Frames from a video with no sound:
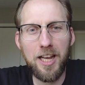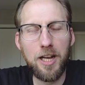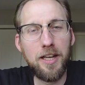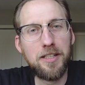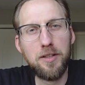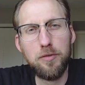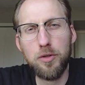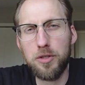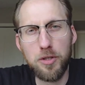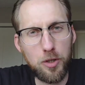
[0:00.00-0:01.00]
collecting
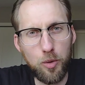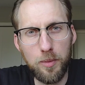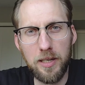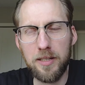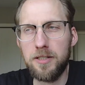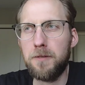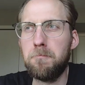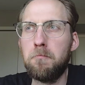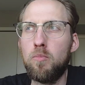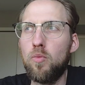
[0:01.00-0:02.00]
versus accumulating,
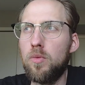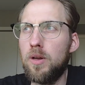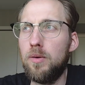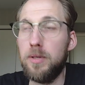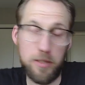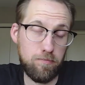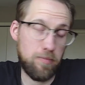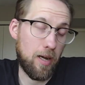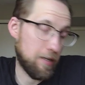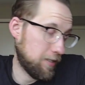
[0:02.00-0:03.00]
which
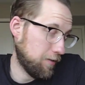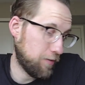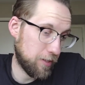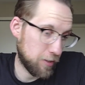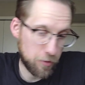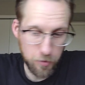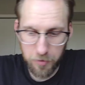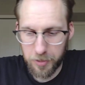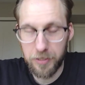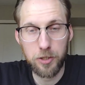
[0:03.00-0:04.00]
I still think is a good
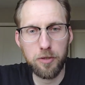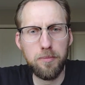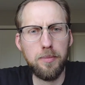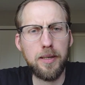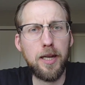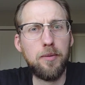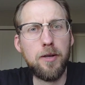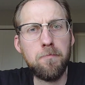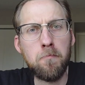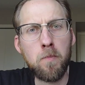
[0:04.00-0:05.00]
distinction, but
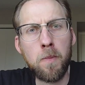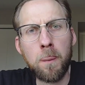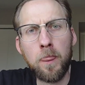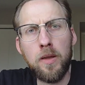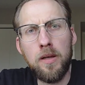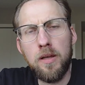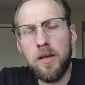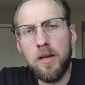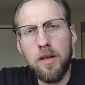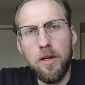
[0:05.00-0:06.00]
anyway
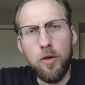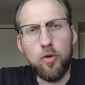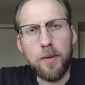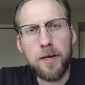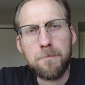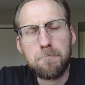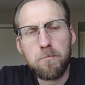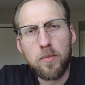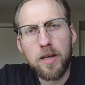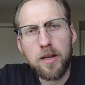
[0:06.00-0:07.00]
who am I?
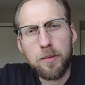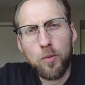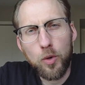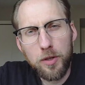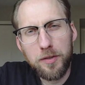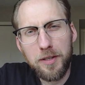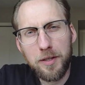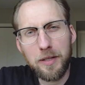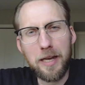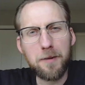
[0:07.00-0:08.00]
Um, what do you think
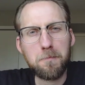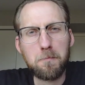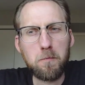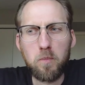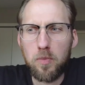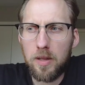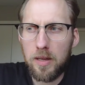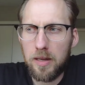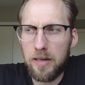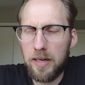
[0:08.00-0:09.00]
of that?
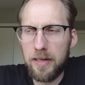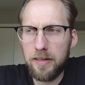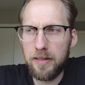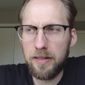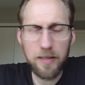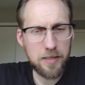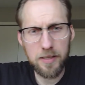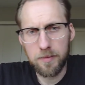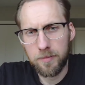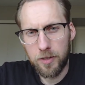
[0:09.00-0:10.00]
And uh, that's
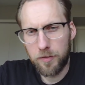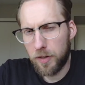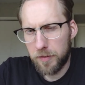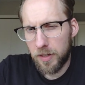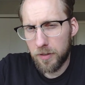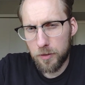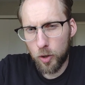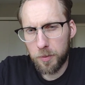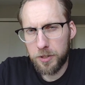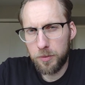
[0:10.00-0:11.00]
it. If you have any other
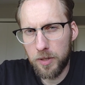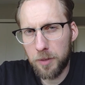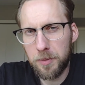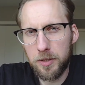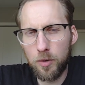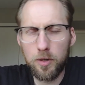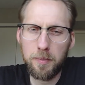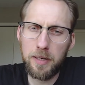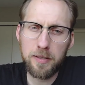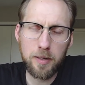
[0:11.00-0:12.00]
topics like me to talk
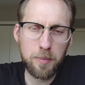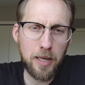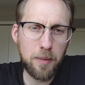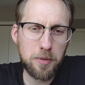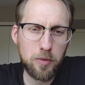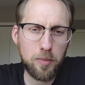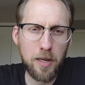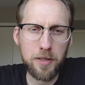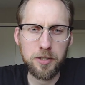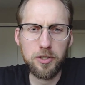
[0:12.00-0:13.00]
about, I'd be happy to
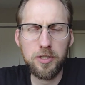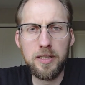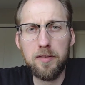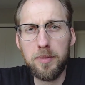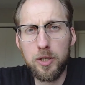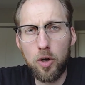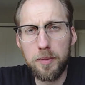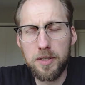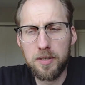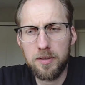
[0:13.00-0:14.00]
oblige. Just leave me a
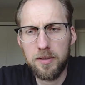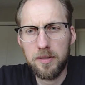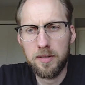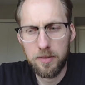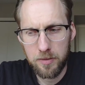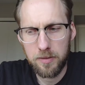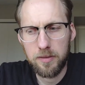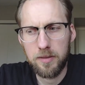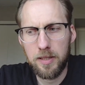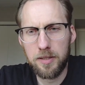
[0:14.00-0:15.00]
comment.
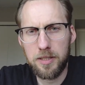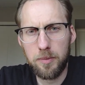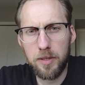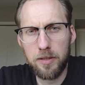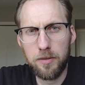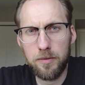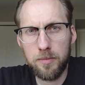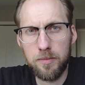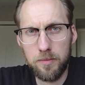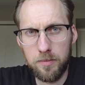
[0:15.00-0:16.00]
I'll see what I can do.
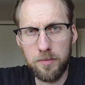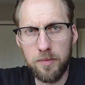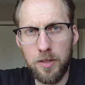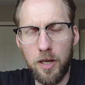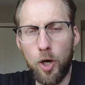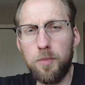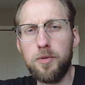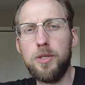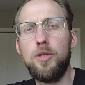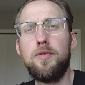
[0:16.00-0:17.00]
Hope this
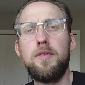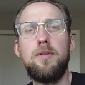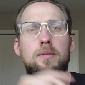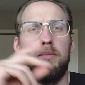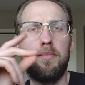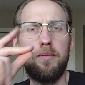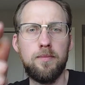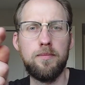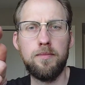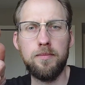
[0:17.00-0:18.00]
was useful.
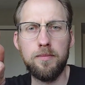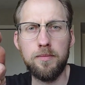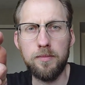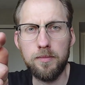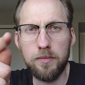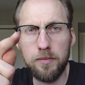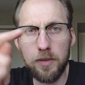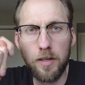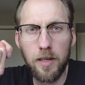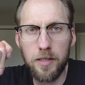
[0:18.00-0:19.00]

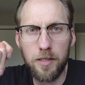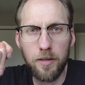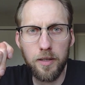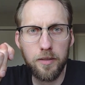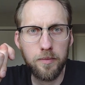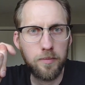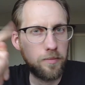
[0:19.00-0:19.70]
I'm glad to see you later.